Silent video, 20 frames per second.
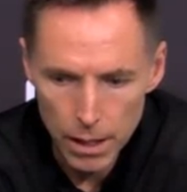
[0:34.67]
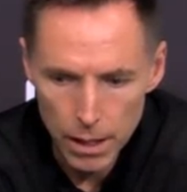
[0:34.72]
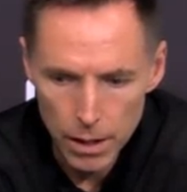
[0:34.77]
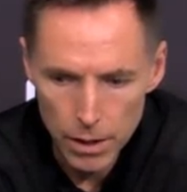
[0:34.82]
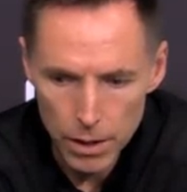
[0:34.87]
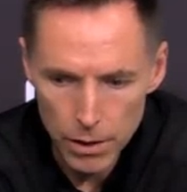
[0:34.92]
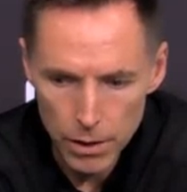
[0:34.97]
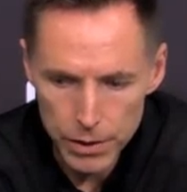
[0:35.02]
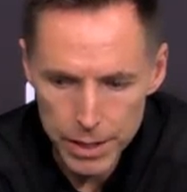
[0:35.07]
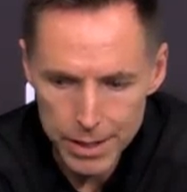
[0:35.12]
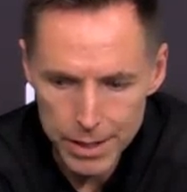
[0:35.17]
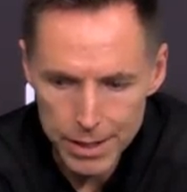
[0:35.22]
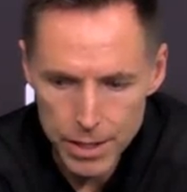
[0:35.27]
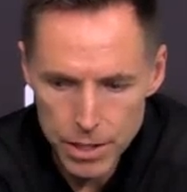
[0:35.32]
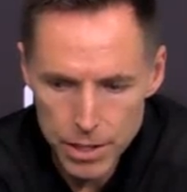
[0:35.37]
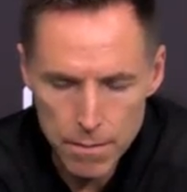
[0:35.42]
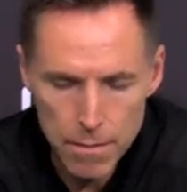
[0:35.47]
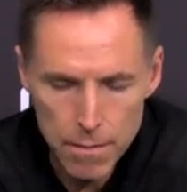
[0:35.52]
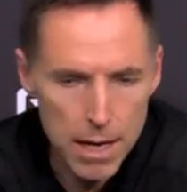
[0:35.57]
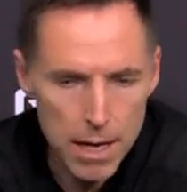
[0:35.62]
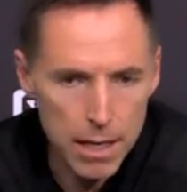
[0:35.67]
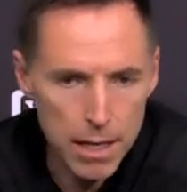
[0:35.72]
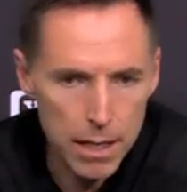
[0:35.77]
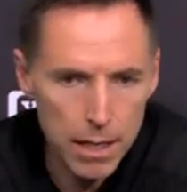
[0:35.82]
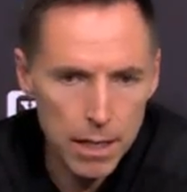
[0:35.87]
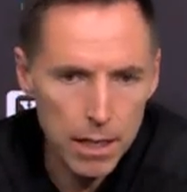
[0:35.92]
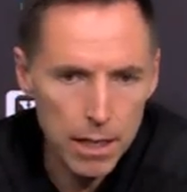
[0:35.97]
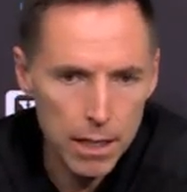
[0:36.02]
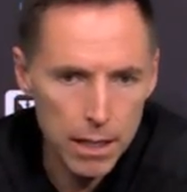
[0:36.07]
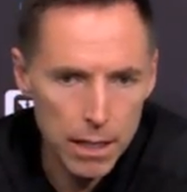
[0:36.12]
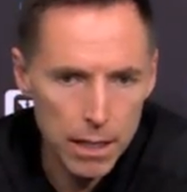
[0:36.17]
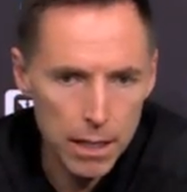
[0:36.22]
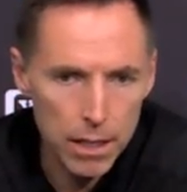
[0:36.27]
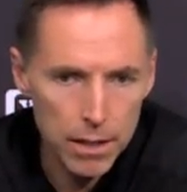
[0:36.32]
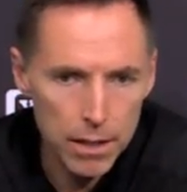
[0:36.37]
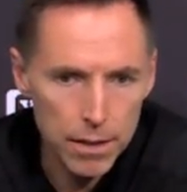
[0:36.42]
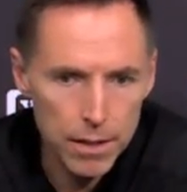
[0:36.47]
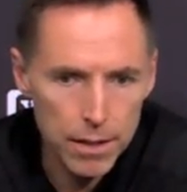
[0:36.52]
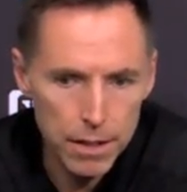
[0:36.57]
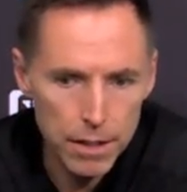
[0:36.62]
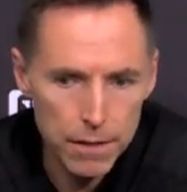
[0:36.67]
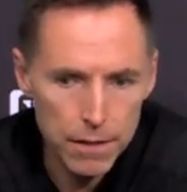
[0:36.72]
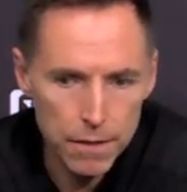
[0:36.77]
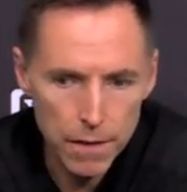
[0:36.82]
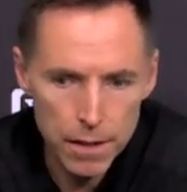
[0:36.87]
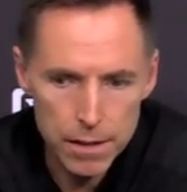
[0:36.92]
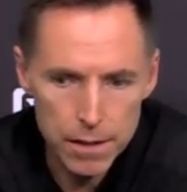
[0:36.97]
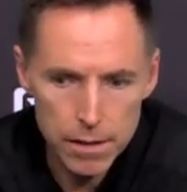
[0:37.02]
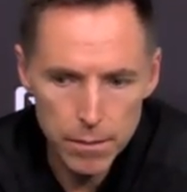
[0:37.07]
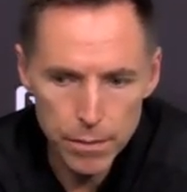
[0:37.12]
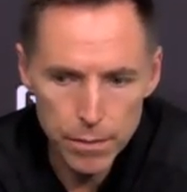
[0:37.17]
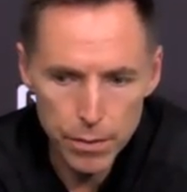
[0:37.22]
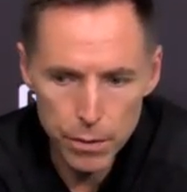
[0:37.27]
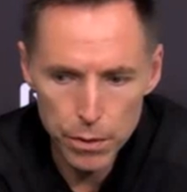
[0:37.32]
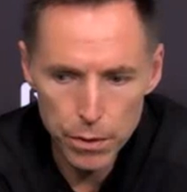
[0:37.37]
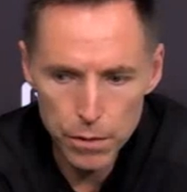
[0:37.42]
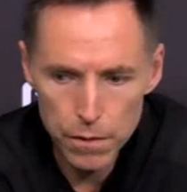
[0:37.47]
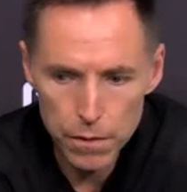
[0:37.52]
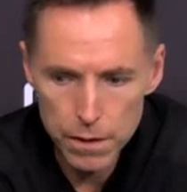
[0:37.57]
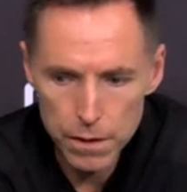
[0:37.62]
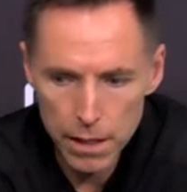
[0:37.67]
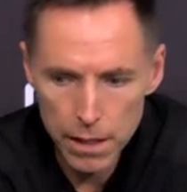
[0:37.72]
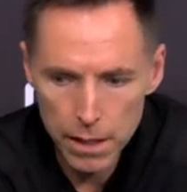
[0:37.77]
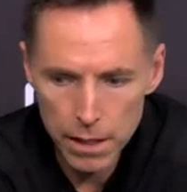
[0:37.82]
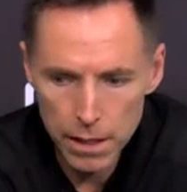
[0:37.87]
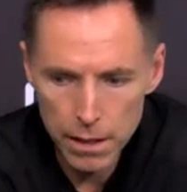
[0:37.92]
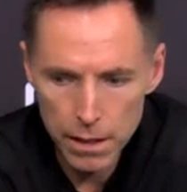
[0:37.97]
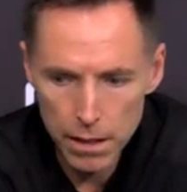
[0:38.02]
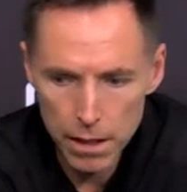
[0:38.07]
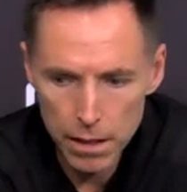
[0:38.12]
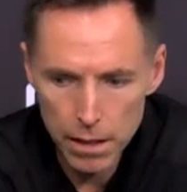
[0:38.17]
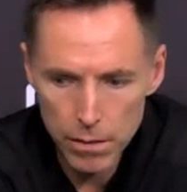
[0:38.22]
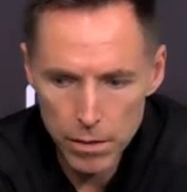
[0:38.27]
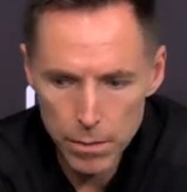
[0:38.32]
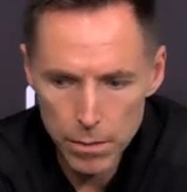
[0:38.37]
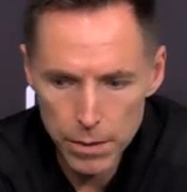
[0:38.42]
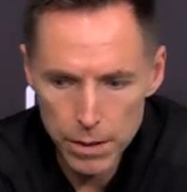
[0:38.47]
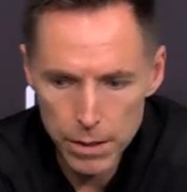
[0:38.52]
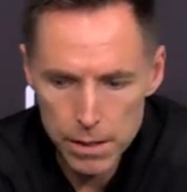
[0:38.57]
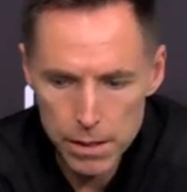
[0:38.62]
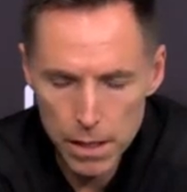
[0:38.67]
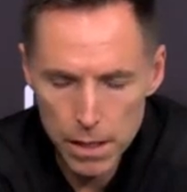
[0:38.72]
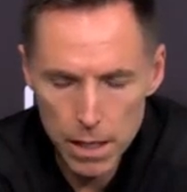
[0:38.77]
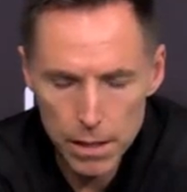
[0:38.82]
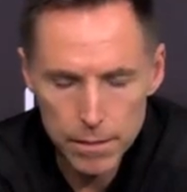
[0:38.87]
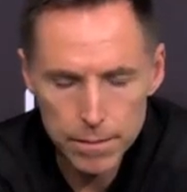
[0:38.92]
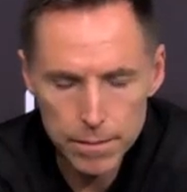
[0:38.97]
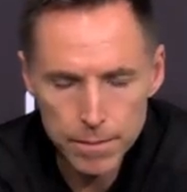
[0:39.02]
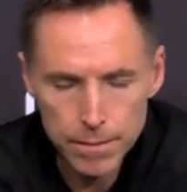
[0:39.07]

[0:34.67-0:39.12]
you know, decision making on defense improved, and we were pretty solid.